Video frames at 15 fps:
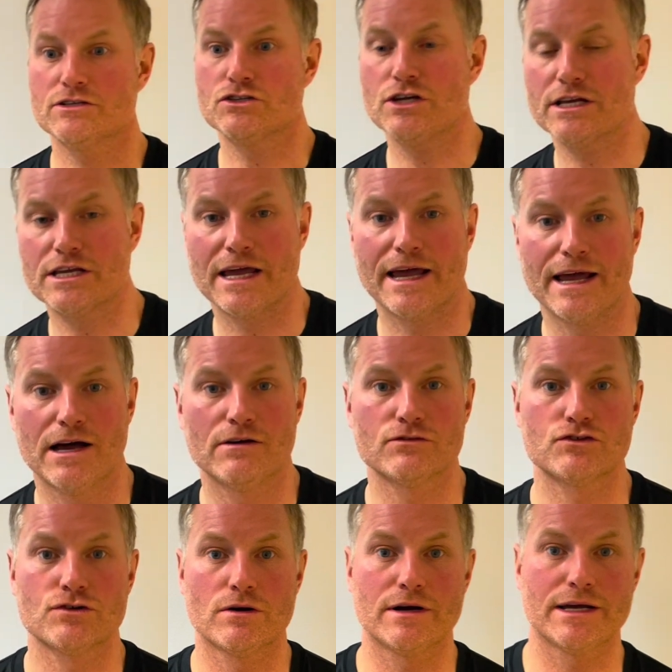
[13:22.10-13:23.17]
check it out,
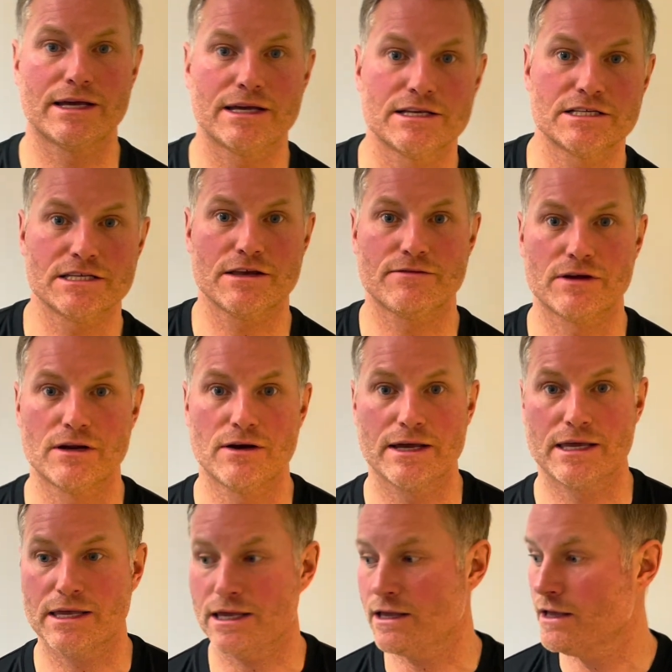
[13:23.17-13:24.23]
try it, see if I
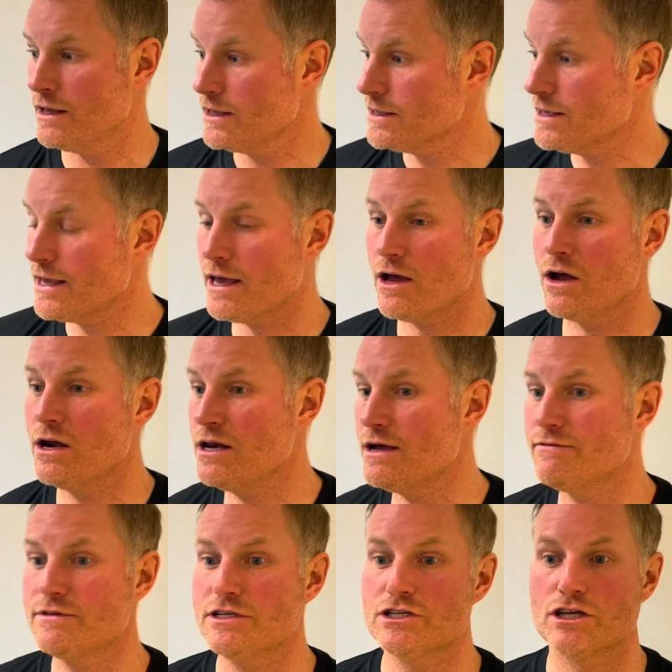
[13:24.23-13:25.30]
like it. Yeah, I
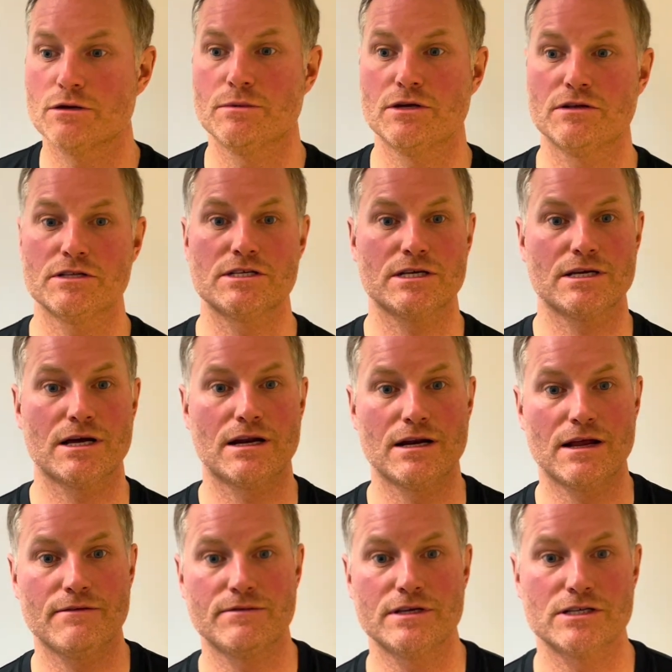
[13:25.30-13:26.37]
love this community. I
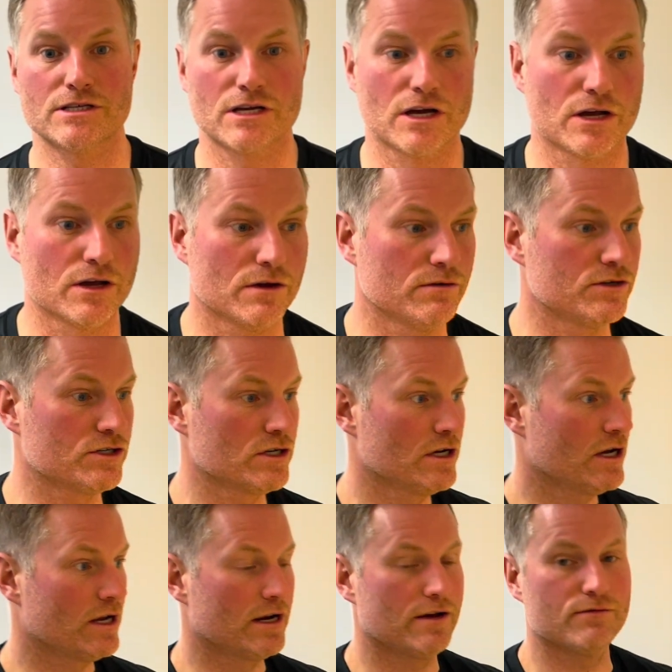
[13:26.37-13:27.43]
love this coach.
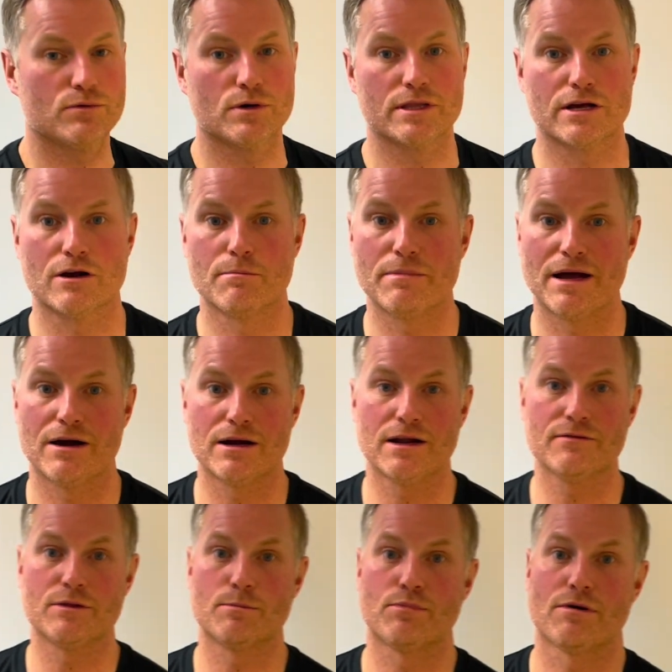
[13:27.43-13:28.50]
I love what they're about. I
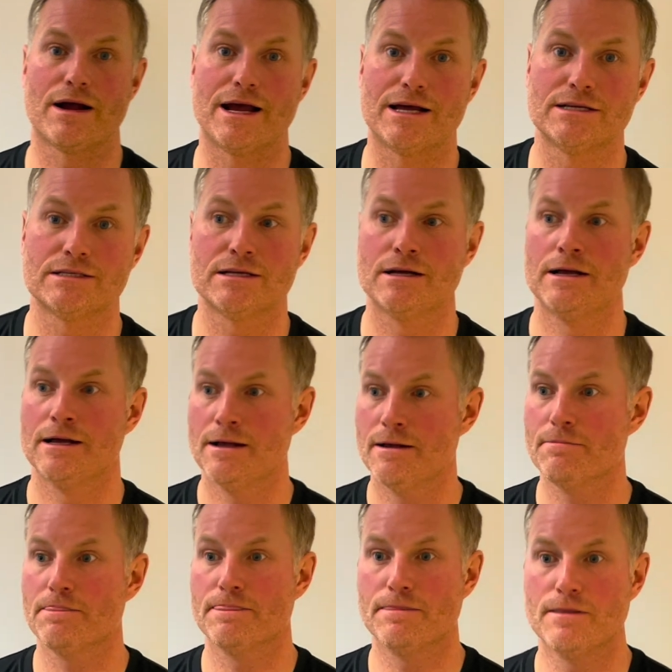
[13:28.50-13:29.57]
love the brand.
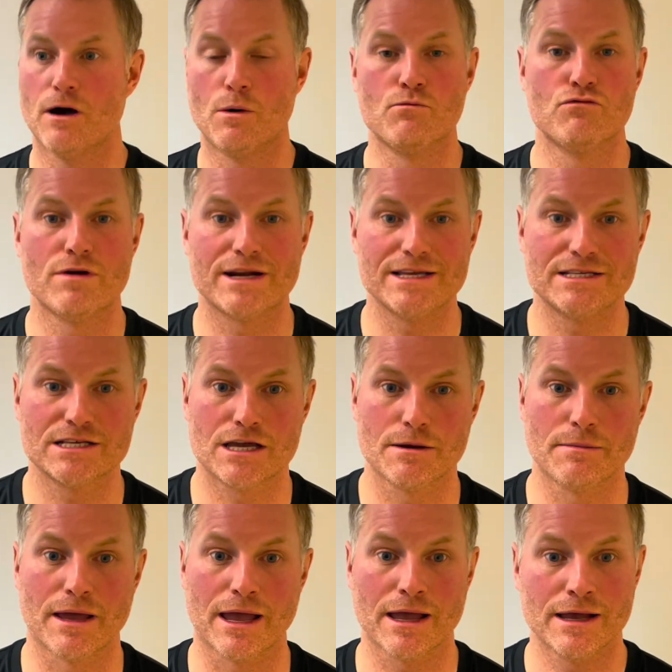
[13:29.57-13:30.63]
I'm ready to
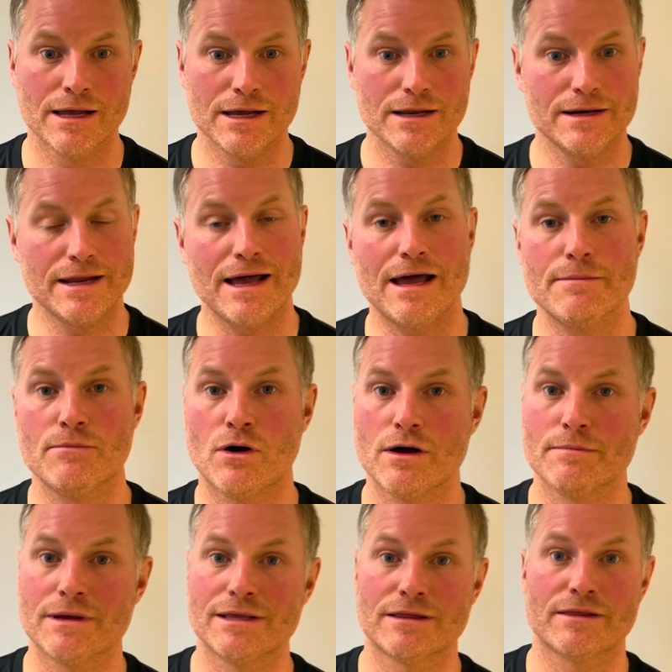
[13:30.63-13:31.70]
commit. Now it might
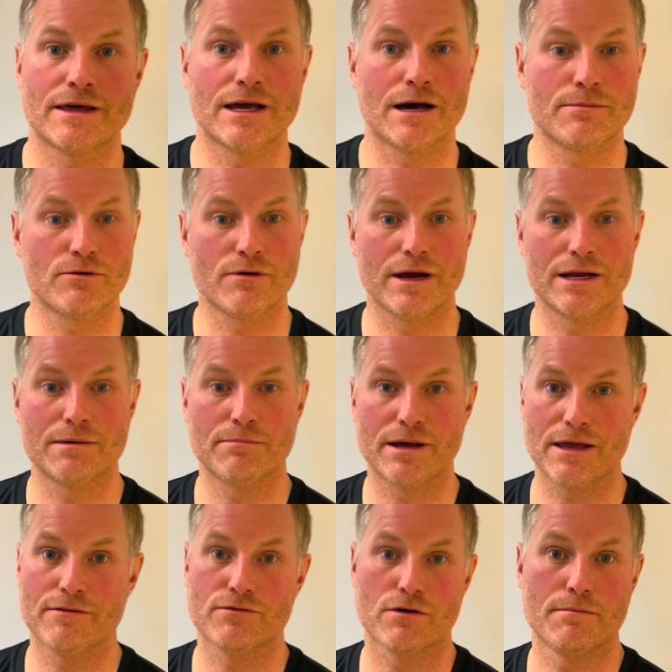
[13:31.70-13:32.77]
mean that they upgrade and
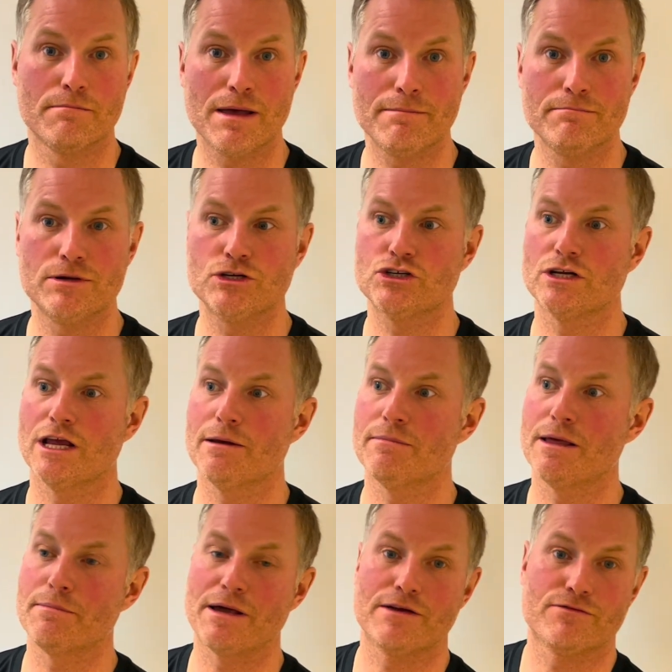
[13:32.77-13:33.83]
pay for a membership. They
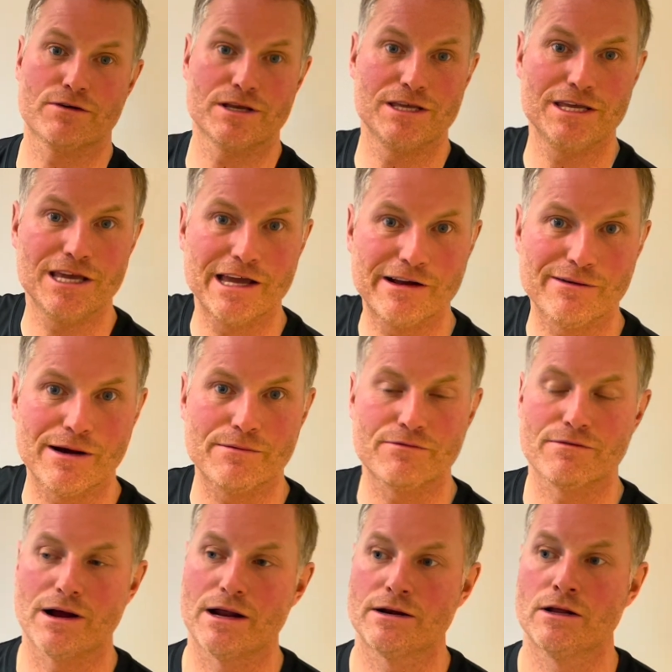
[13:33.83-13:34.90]
pay for a year up
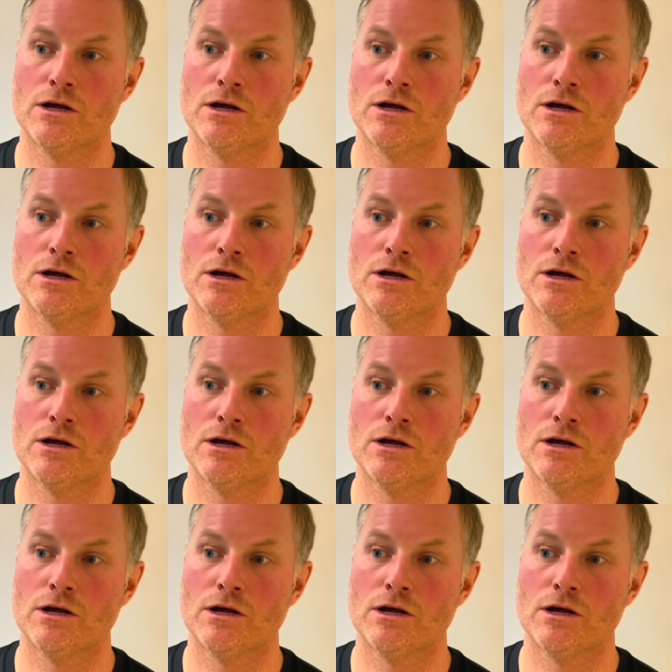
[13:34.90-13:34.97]
front,